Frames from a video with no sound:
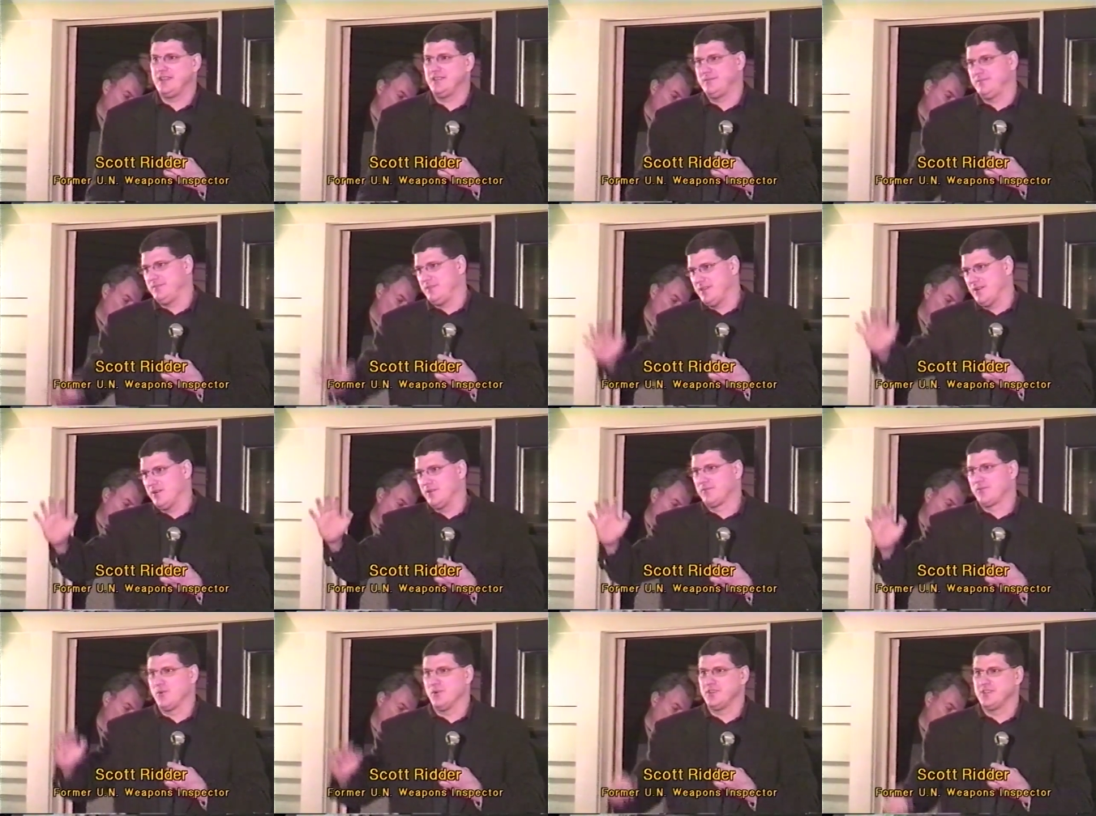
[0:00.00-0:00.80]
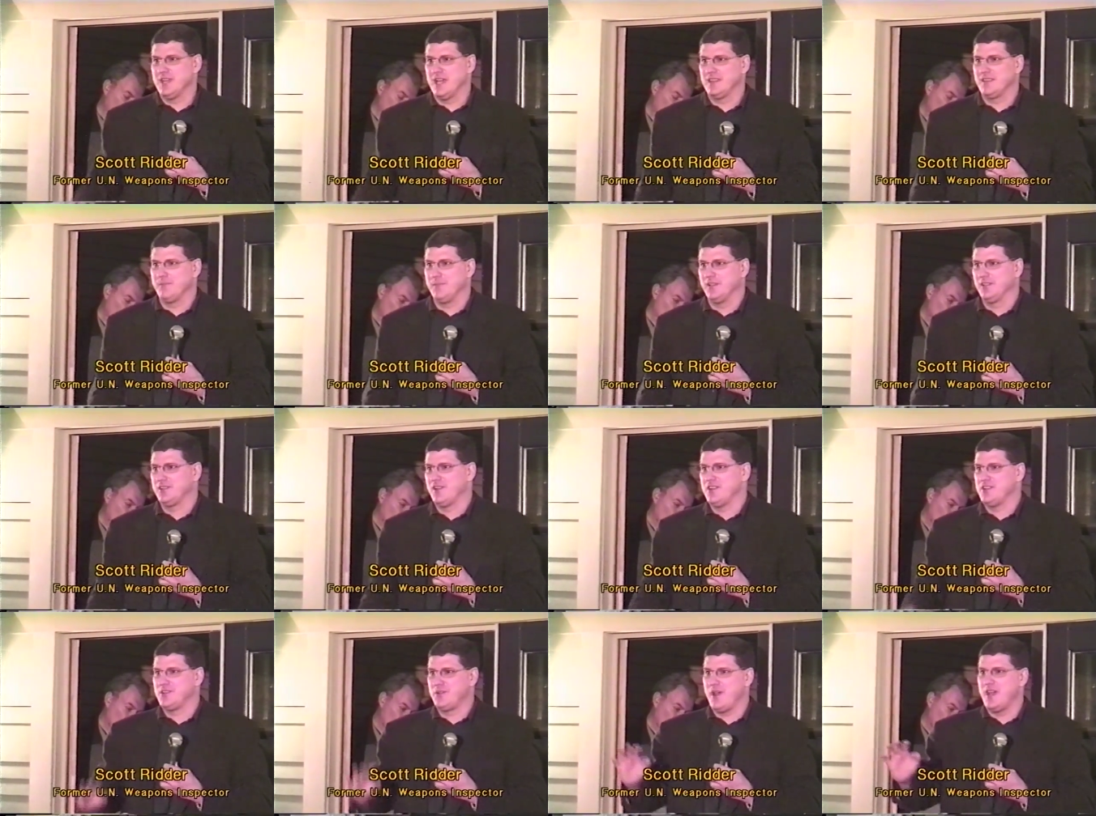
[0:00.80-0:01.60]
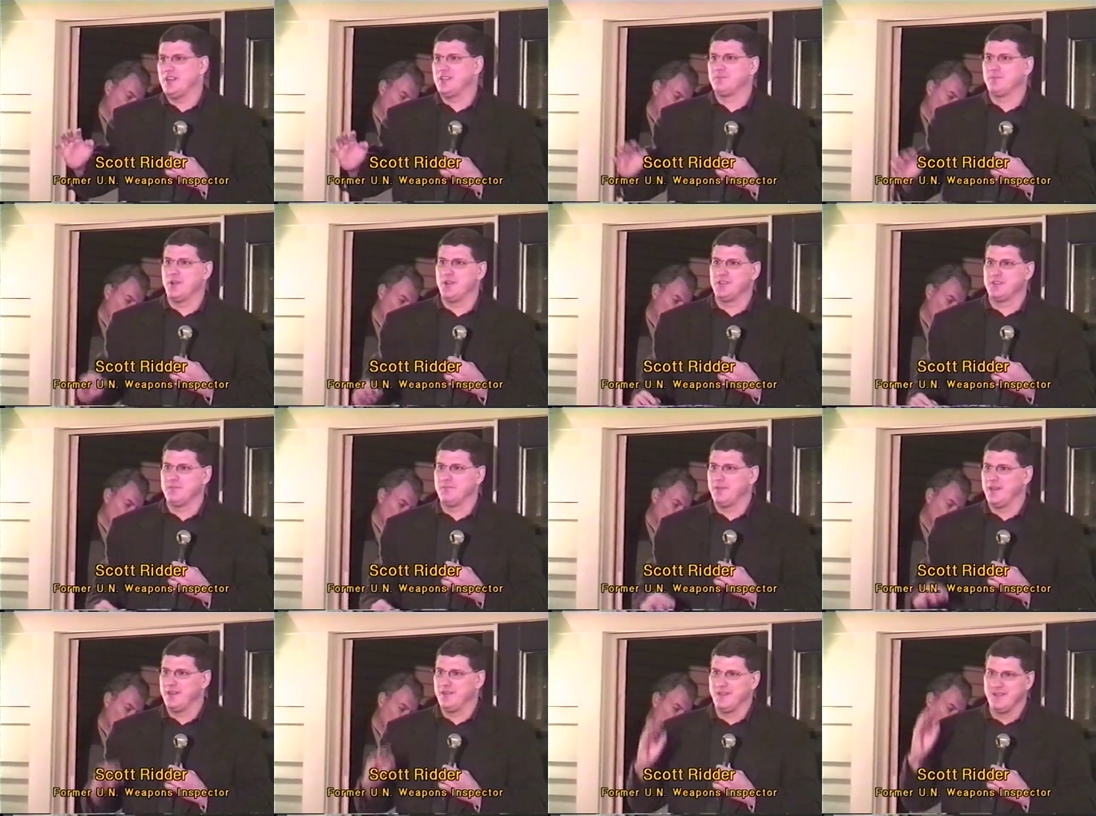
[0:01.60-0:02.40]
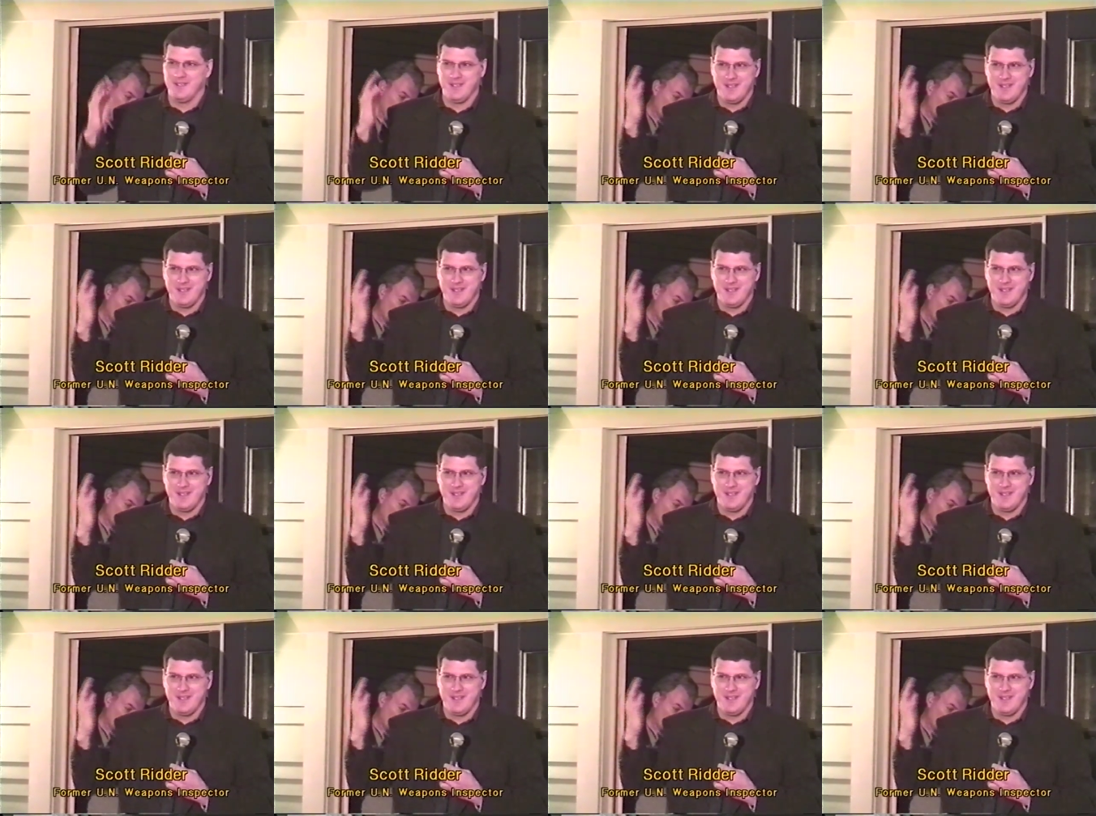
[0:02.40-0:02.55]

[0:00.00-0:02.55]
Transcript: He's, you know, of course not the military's greatest person, but